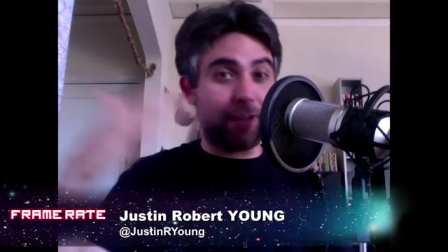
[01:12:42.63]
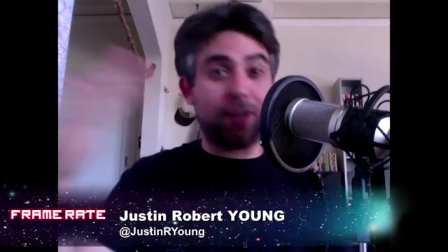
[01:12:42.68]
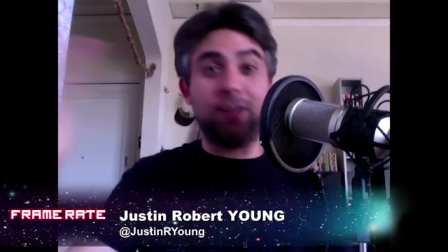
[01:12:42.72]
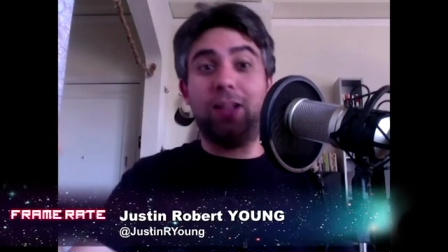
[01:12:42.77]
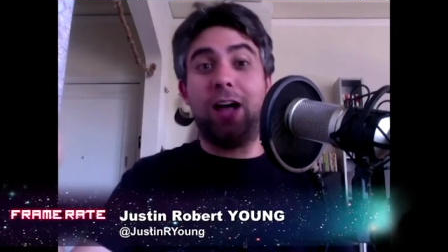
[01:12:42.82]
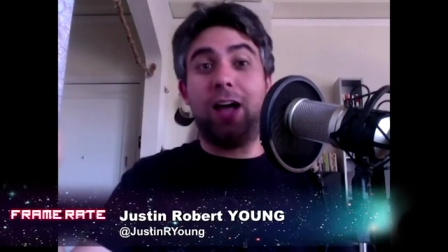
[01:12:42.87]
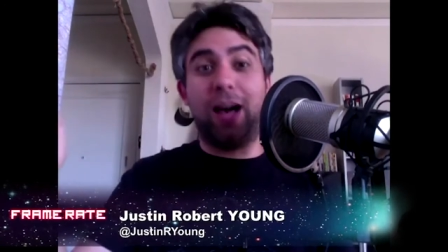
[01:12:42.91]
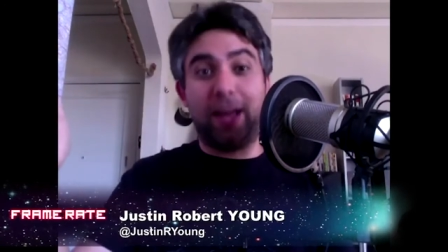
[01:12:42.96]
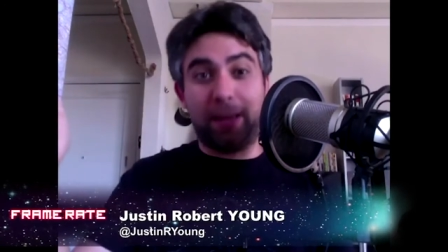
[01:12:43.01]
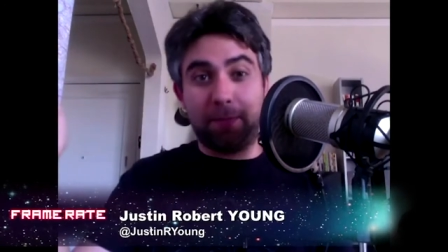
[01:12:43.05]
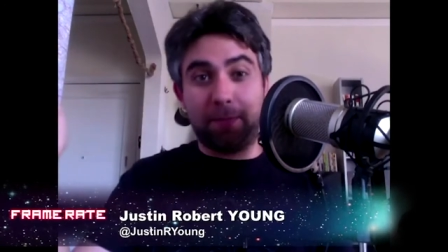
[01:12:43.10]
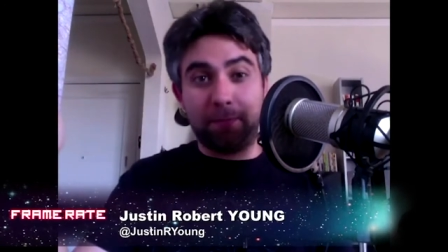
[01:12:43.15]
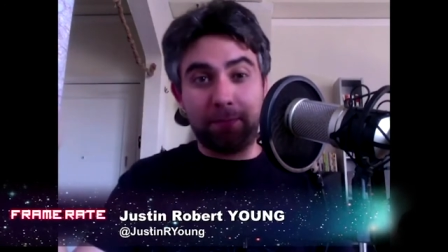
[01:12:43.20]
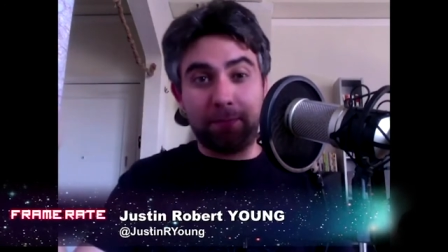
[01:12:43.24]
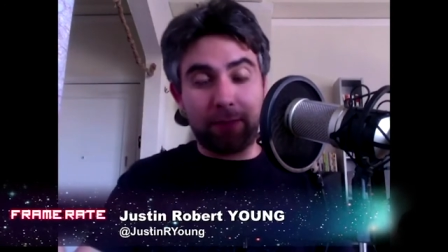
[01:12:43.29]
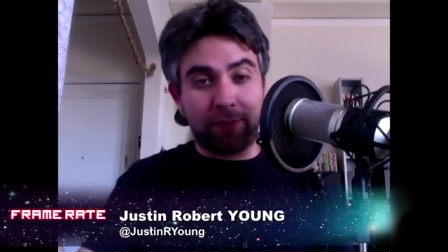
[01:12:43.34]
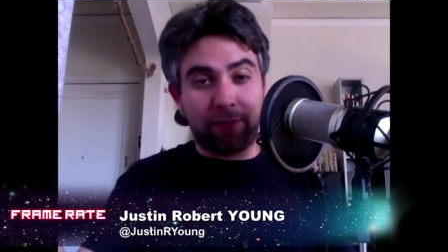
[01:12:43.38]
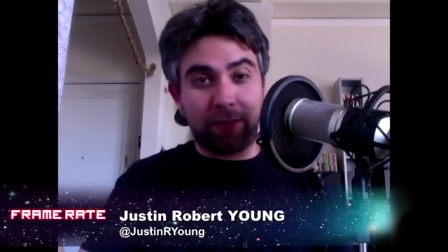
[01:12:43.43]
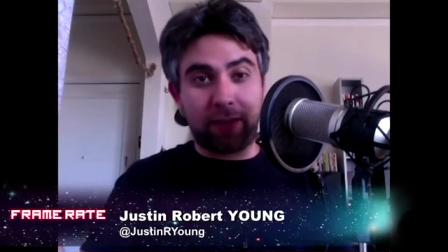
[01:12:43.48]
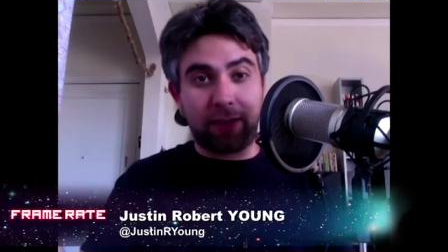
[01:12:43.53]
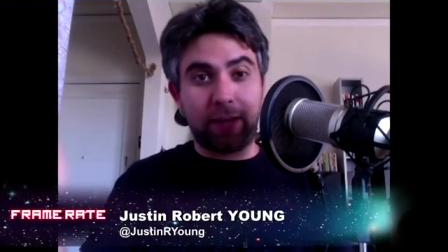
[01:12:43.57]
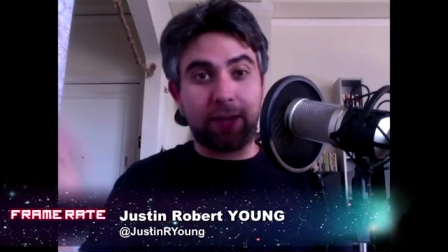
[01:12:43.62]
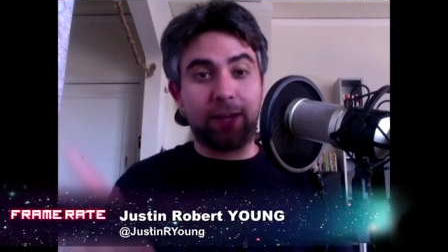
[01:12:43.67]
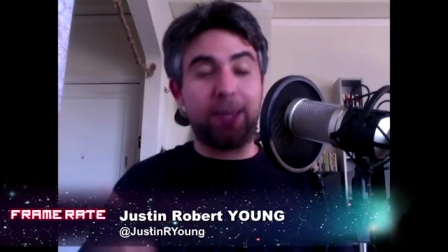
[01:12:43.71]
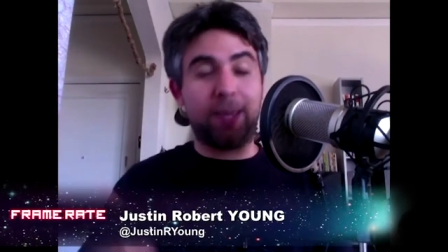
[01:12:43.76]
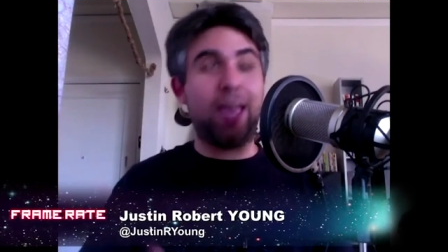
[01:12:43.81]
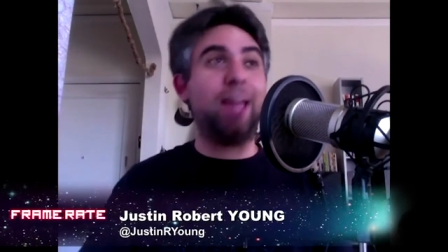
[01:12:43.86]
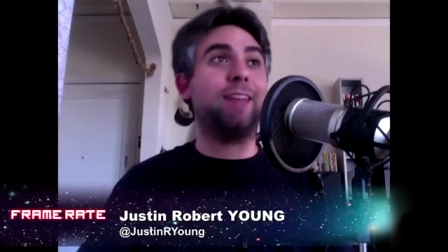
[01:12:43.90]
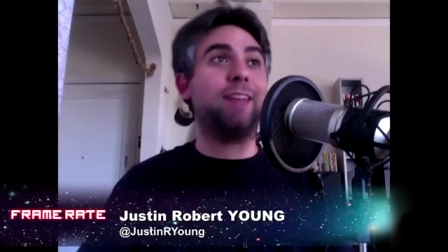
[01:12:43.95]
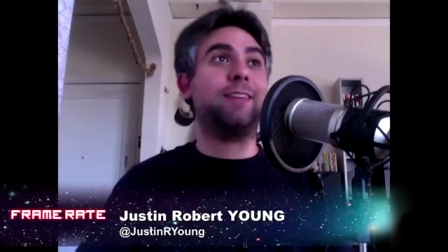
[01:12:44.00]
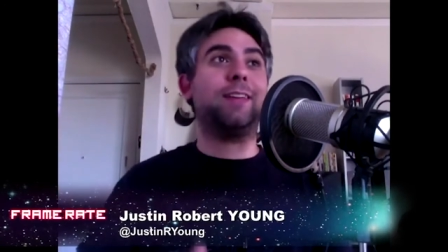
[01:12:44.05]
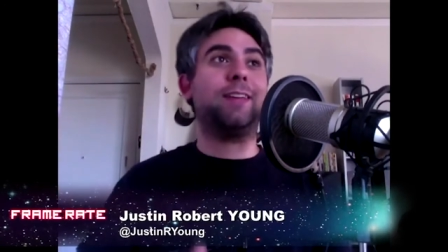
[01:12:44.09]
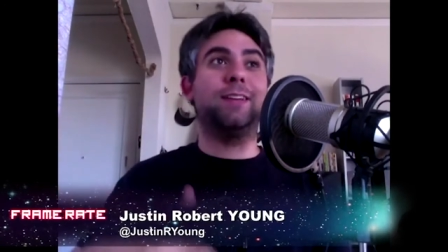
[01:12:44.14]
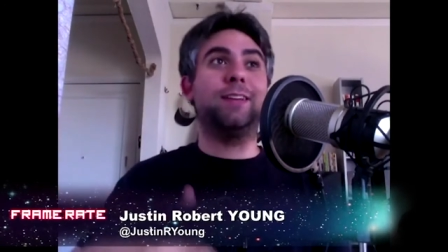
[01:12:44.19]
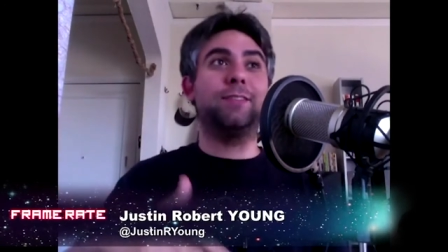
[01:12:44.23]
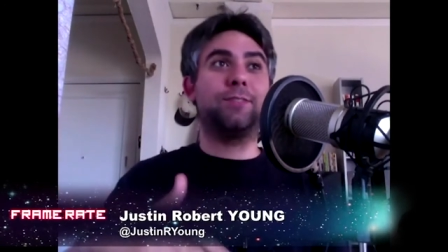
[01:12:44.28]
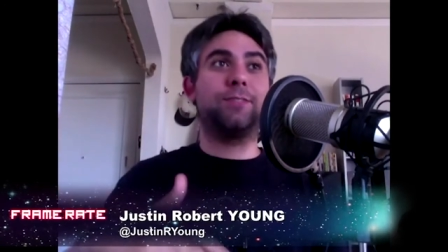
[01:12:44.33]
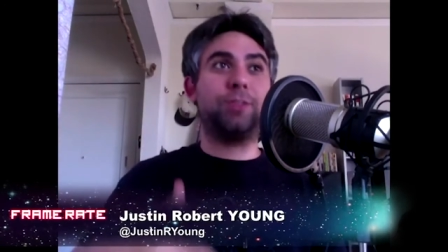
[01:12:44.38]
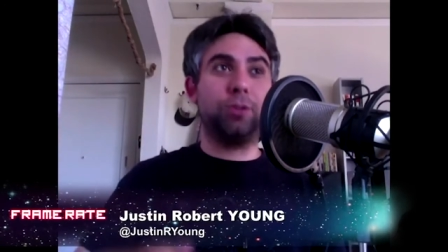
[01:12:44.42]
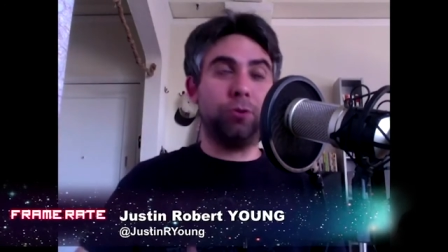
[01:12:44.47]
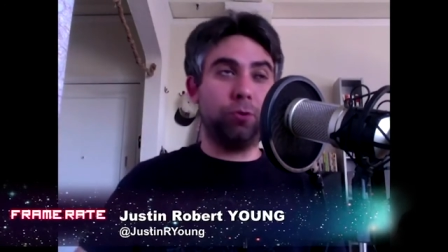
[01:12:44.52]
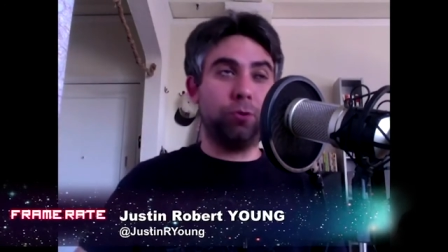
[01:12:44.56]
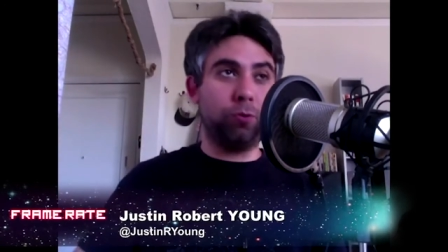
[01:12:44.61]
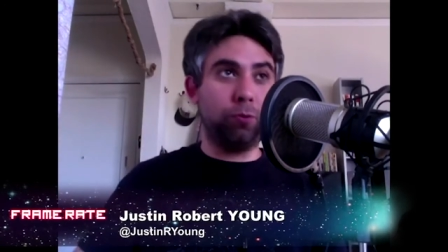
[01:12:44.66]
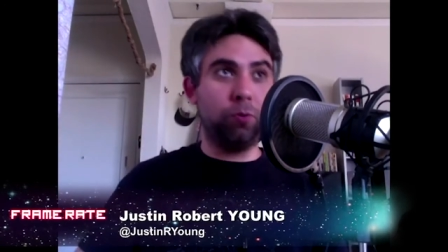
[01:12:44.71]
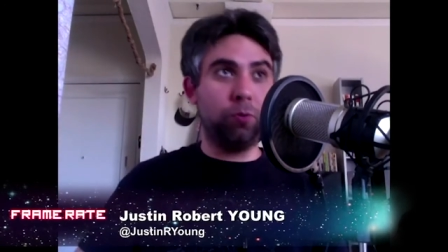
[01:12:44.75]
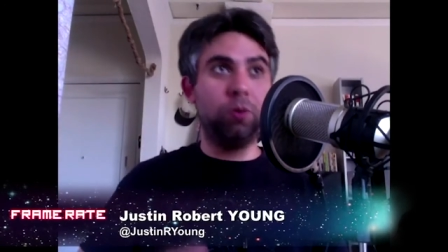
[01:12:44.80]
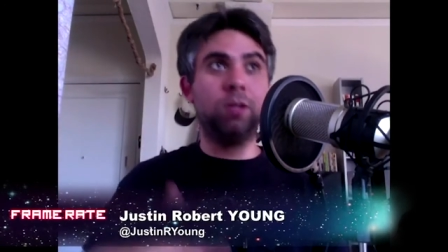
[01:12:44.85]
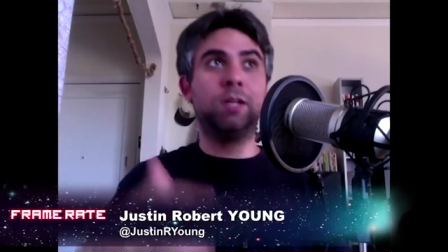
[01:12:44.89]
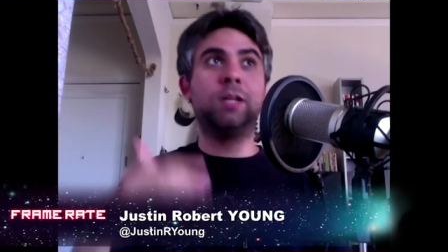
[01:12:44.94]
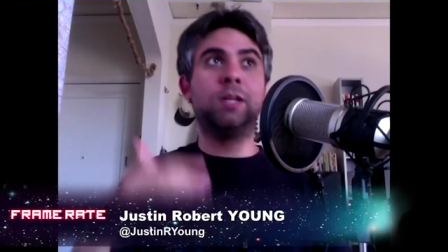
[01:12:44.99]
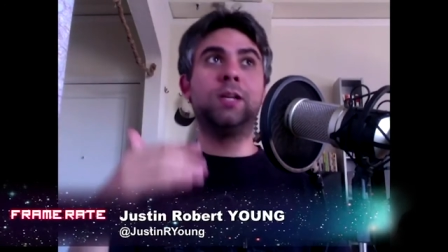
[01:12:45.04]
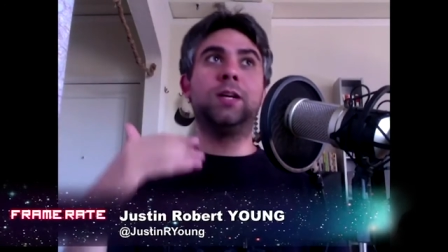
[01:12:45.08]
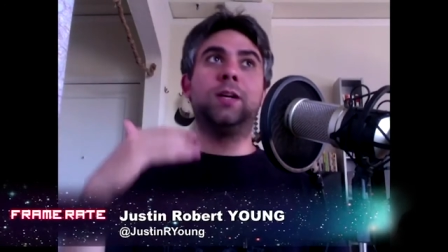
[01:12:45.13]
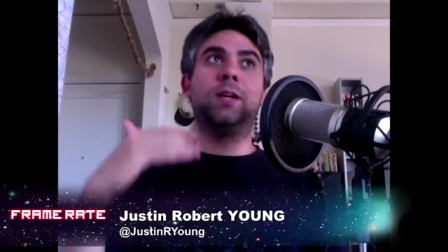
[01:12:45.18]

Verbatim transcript: climb if it can get into